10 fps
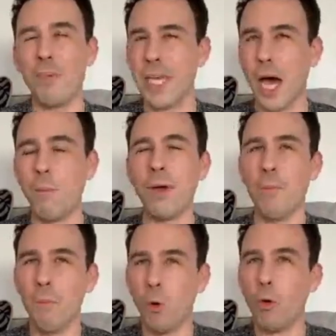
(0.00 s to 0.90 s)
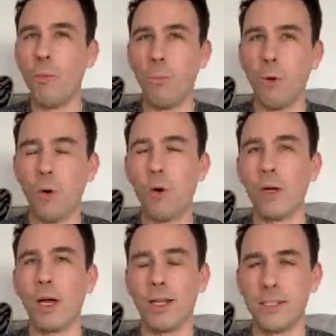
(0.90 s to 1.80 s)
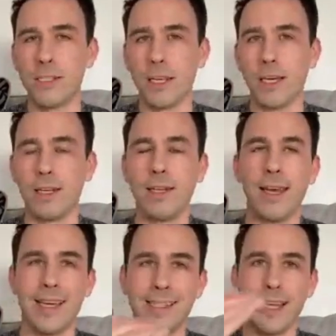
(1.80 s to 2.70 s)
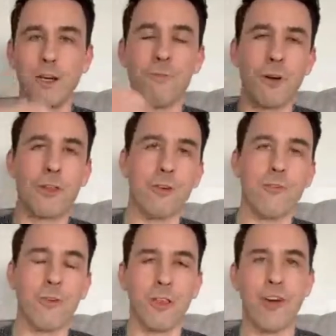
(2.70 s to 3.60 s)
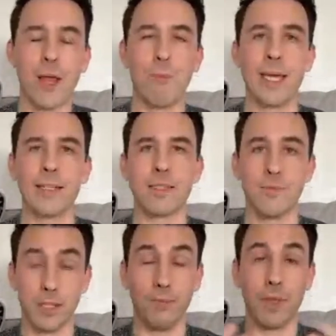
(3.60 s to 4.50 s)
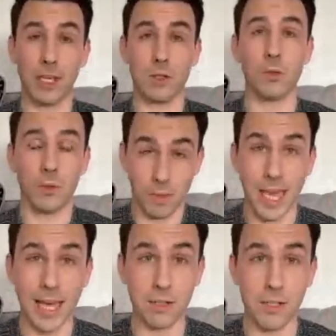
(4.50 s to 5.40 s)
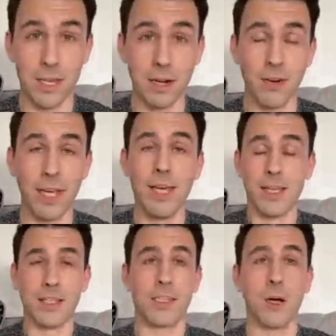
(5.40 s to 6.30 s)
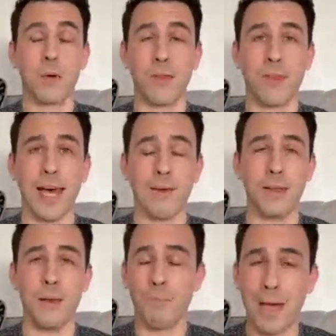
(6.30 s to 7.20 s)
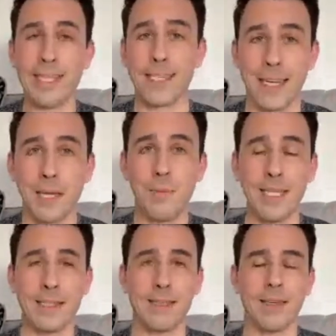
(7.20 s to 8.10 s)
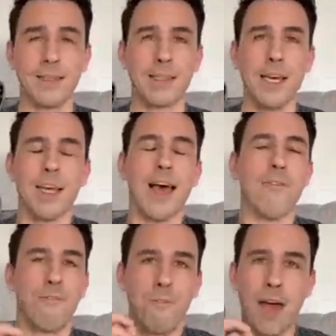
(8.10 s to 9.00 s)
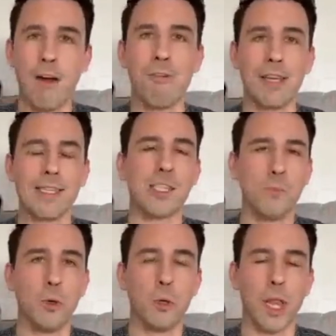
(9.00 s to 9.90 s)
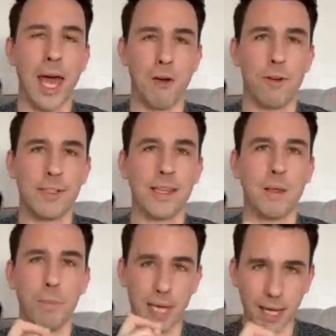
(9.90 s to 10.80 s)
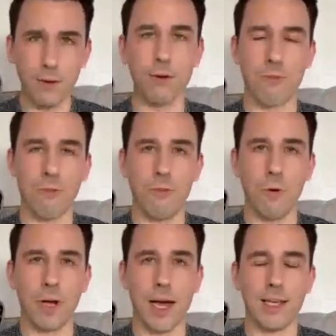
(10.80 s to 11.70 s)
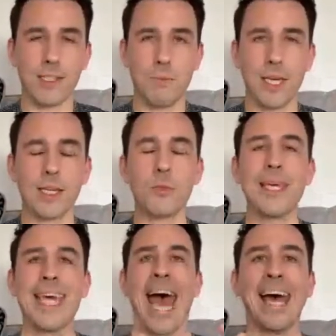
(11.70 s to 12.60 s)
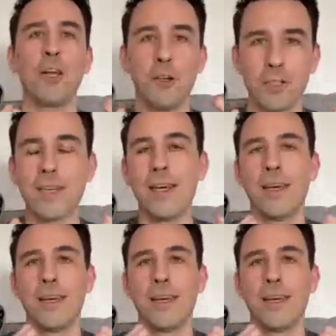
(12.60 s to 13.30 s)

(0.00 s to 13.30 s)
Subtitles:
become more and more uncertain as they look further and further ahead because of something called chaos theory. So that basically means that very small errors at the beginning of a forecast, because we cannot